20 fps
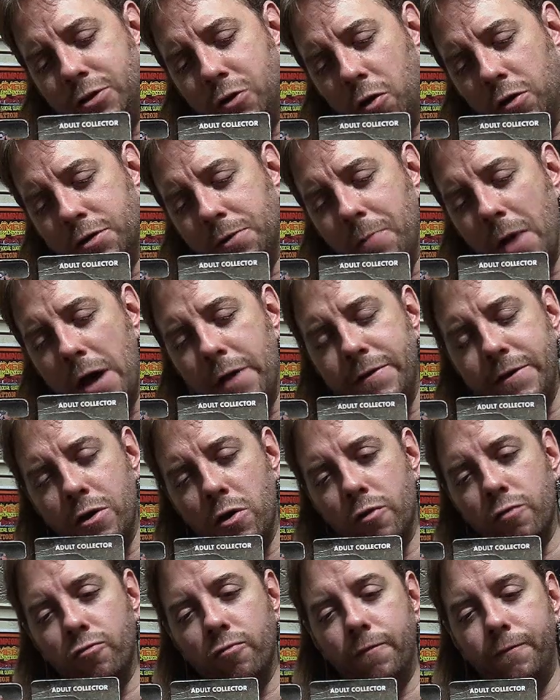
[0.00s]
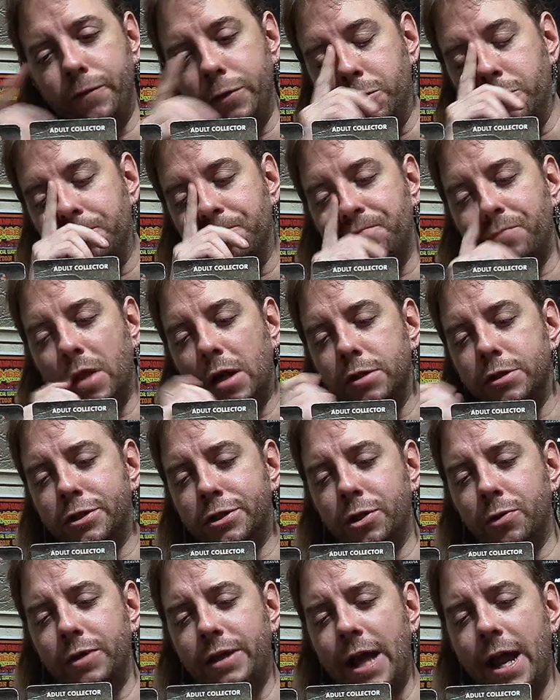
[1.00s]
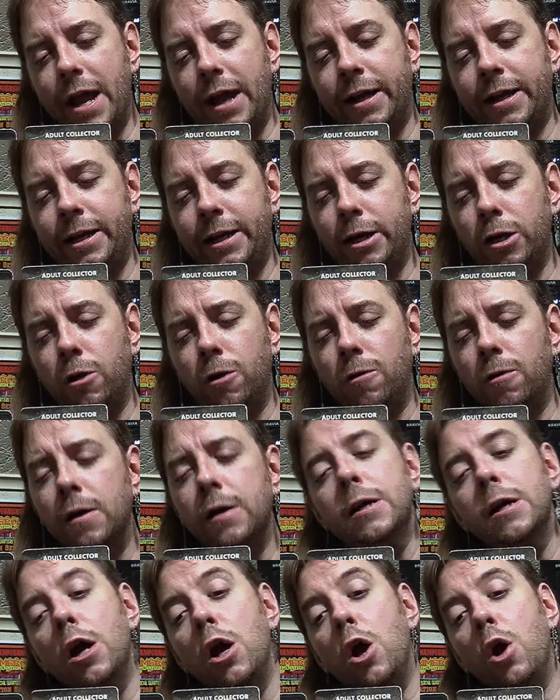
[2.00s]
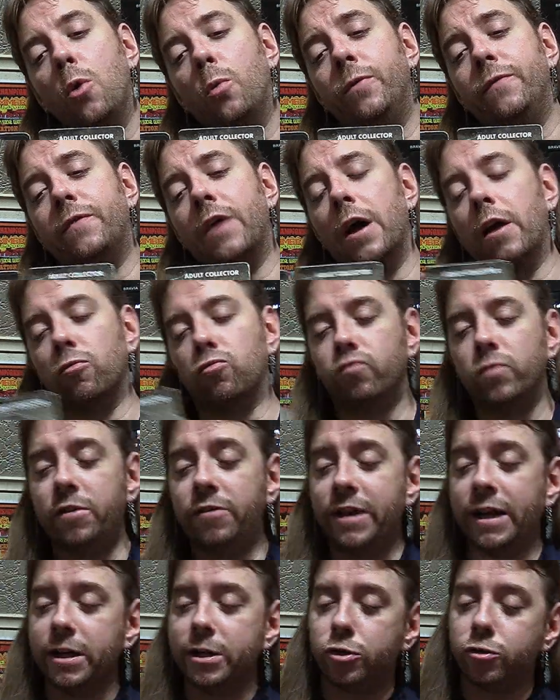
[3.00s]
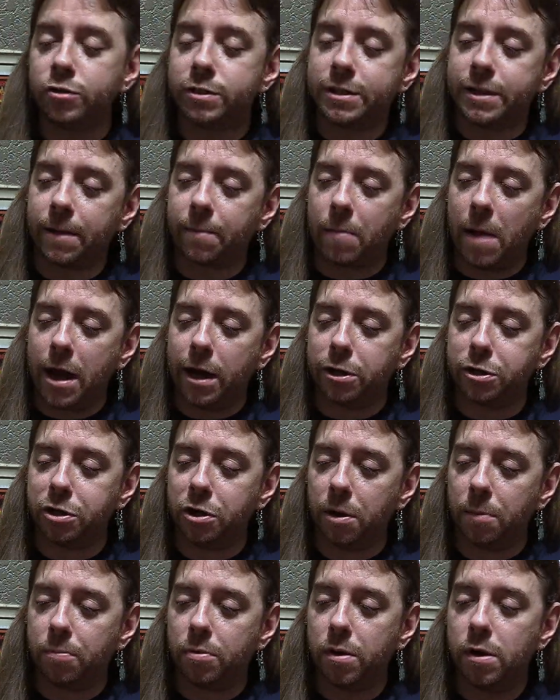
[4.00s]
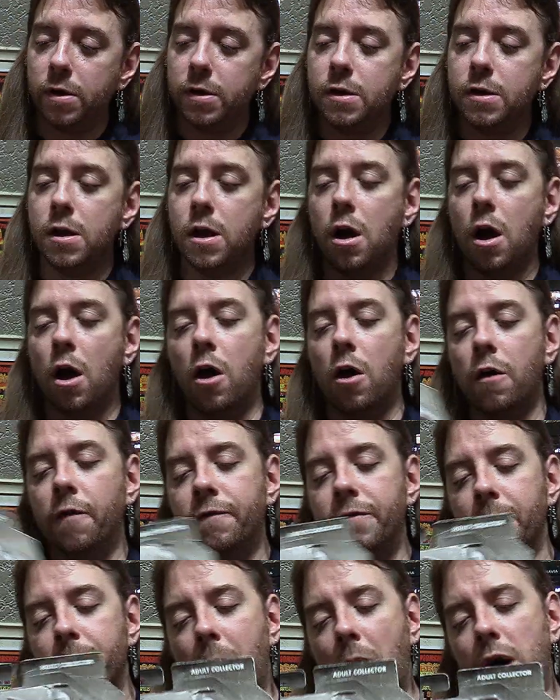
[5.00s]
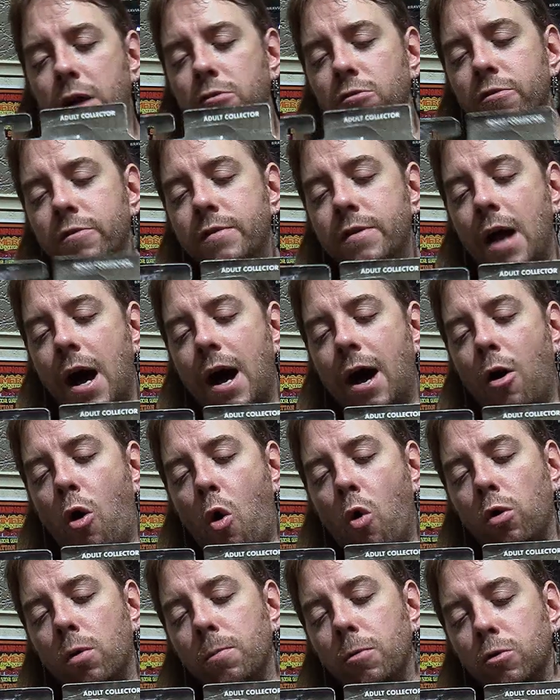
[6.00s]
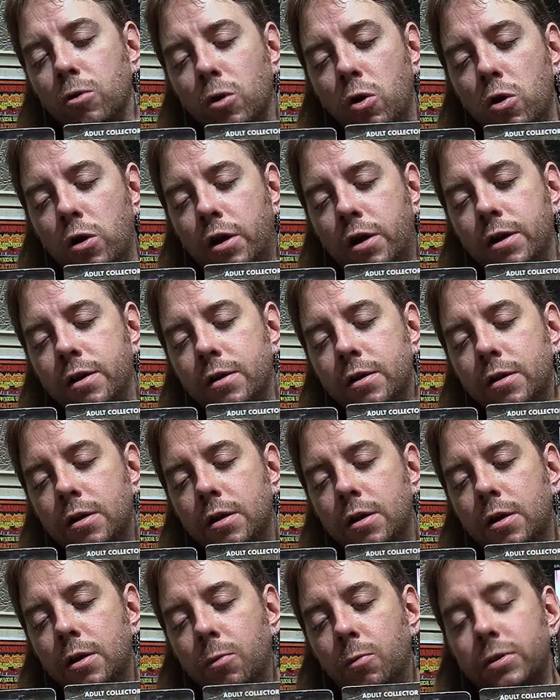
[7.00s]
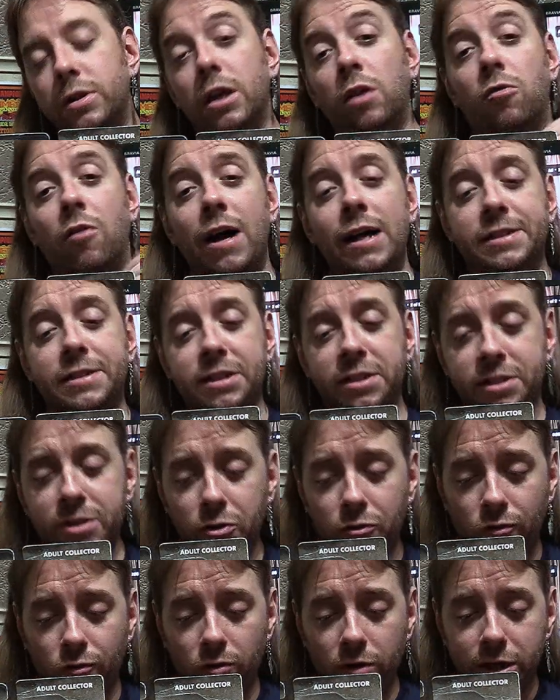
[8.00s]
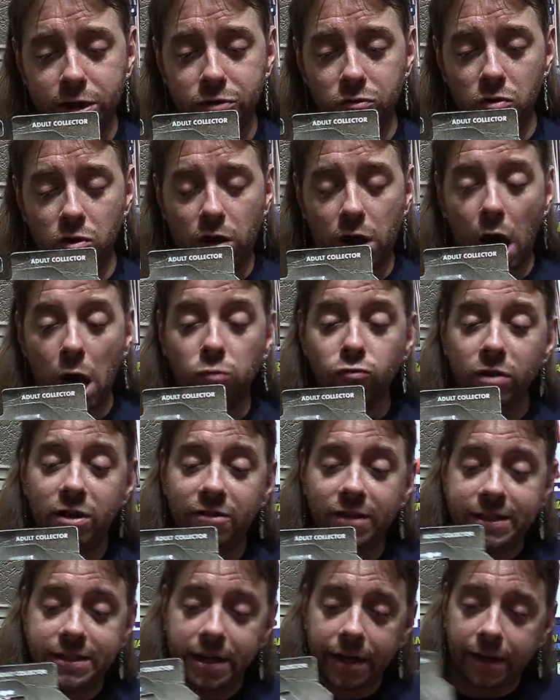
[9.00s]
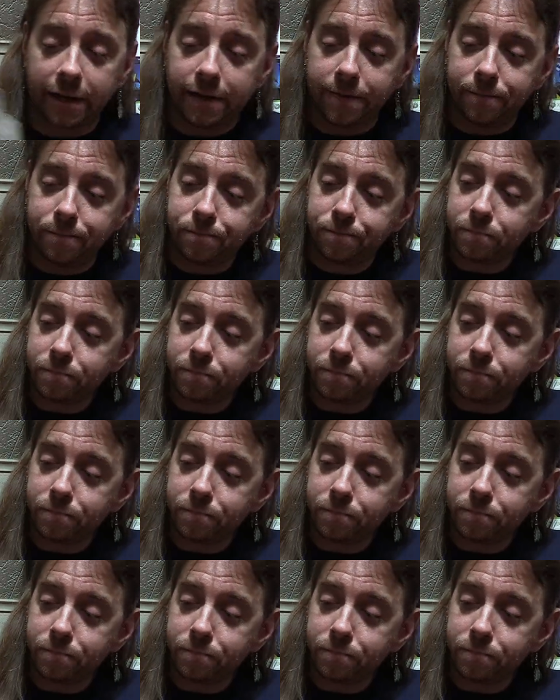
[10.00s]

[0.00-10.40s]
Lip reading: talked about in the other review. So yeah, here we've got a really interesting mashup of the modern armor look with the classic Silver Age look. I really dig it.